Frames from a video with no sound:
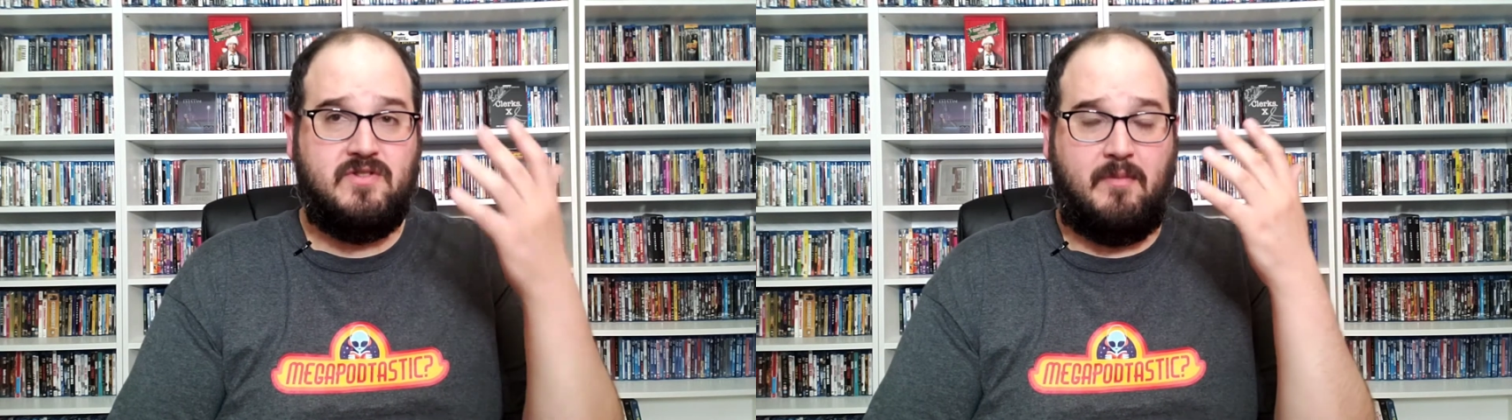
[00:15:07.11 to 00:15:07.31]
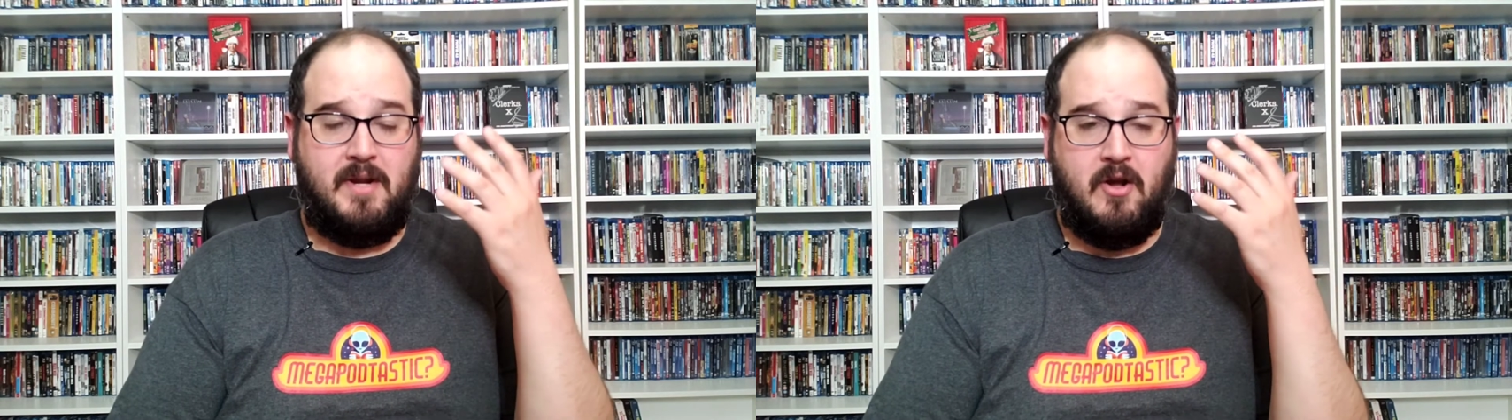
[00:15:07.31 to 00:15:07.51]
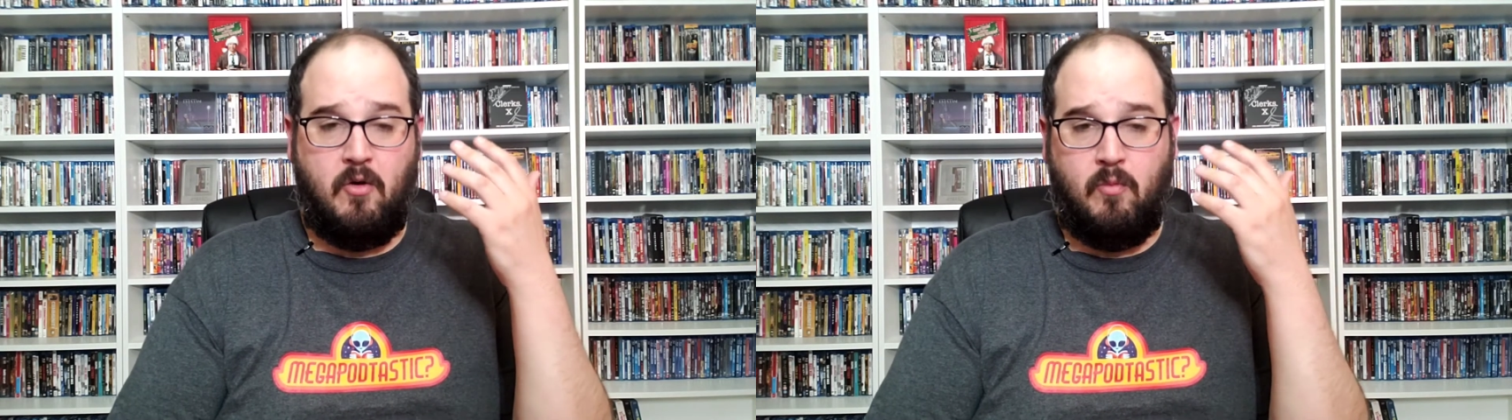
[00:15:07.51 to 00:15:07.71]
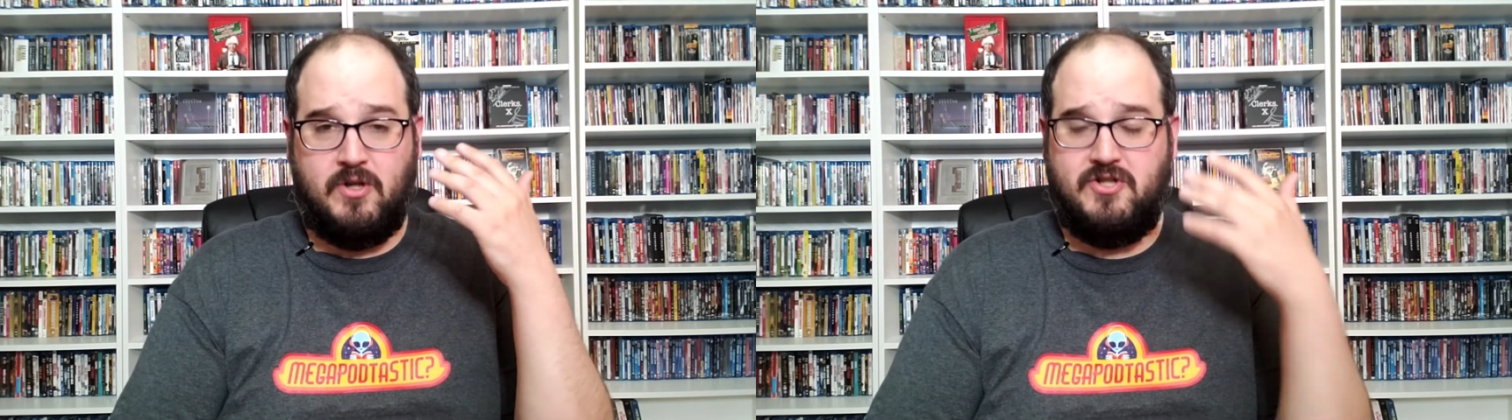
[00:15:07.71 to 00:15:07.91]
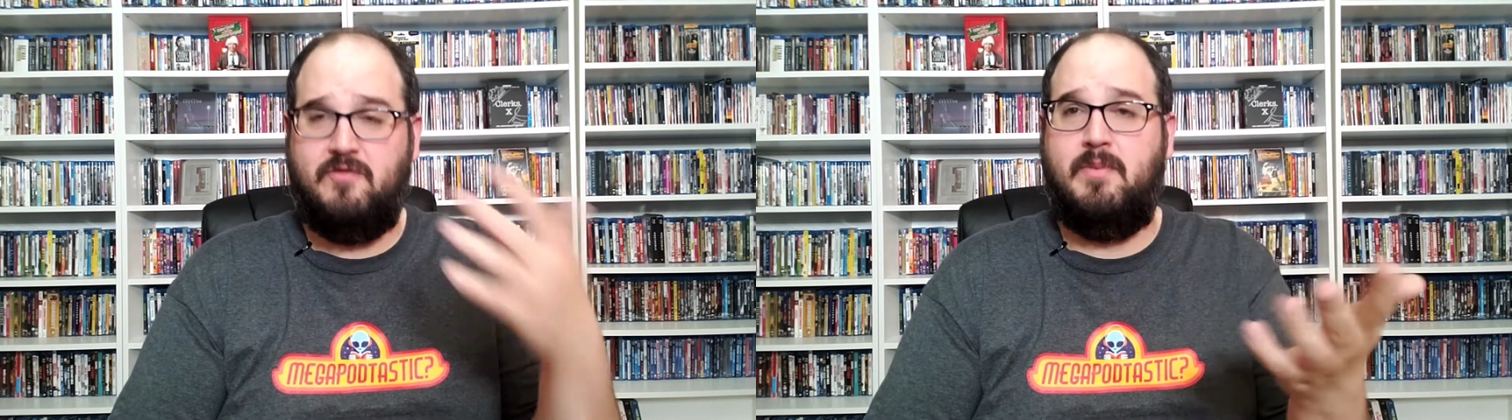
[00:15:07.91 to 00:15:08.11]
Let me know
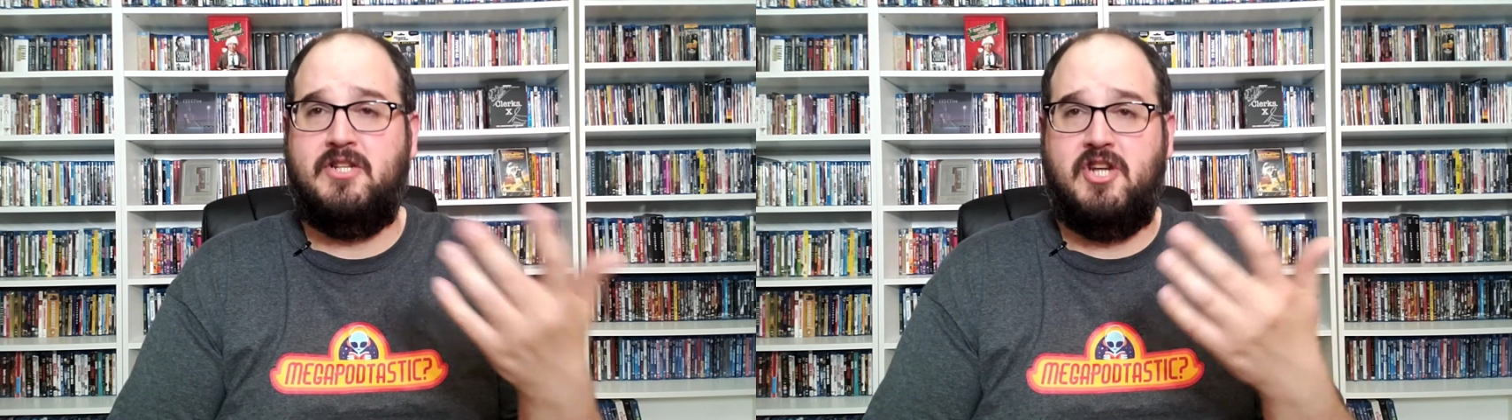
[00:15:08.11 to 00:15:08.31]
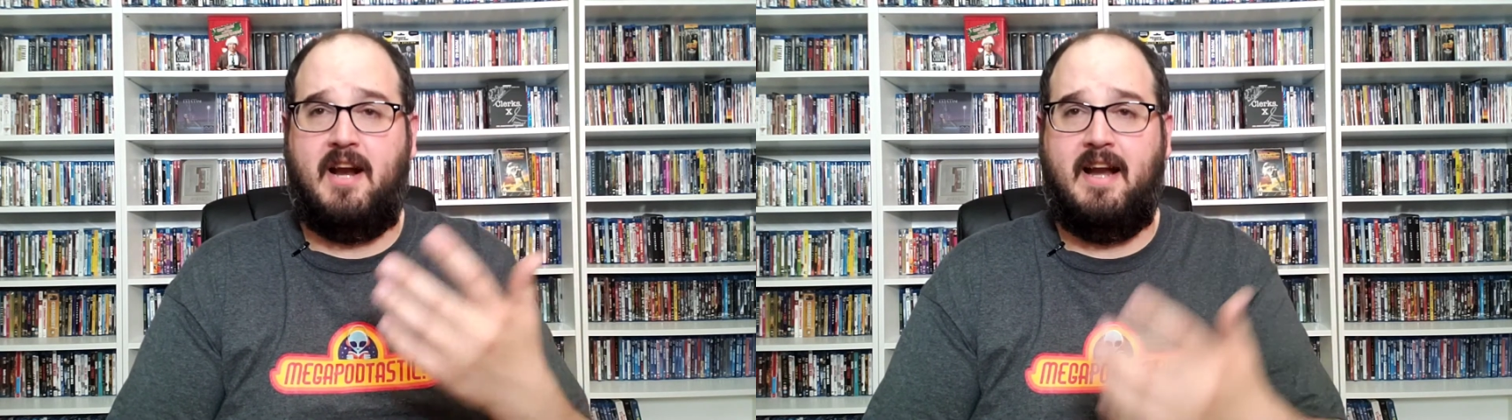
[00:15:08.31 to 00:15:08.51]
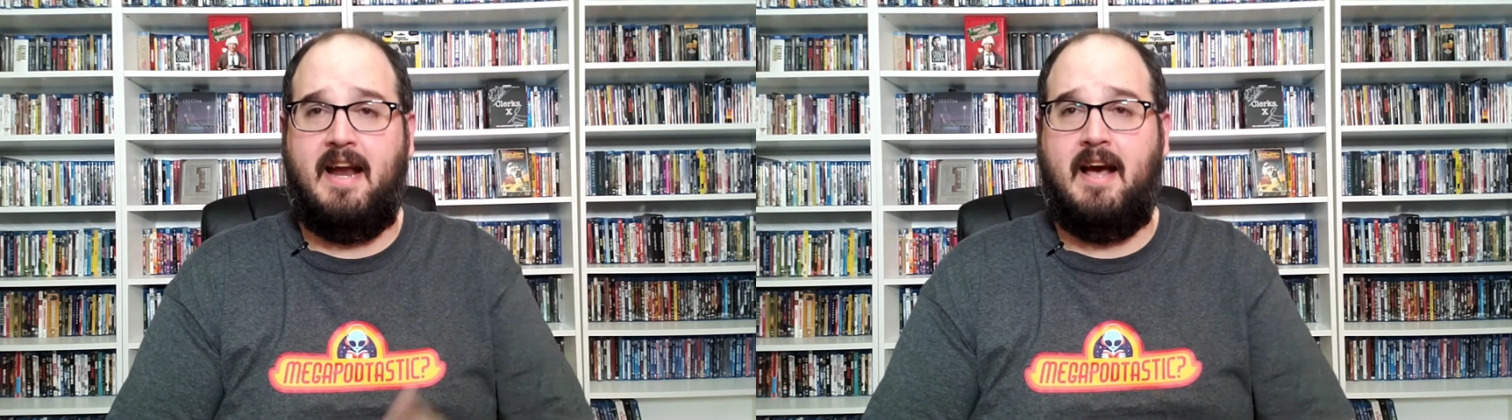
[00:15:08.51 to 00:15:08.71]
what you've been checking